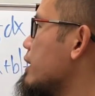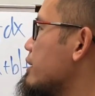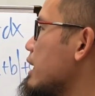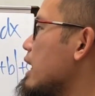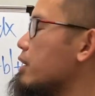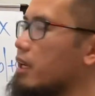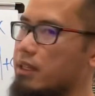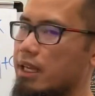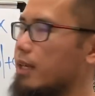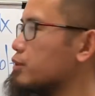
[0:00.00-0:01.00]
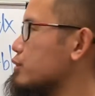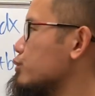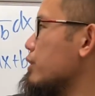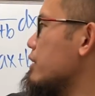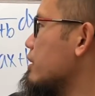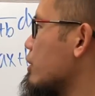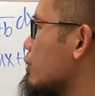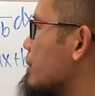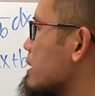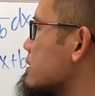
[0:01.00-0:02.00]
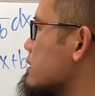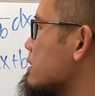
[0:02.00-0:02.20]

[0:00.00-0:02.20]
that down, and then just draw the tic-tac-toe boxes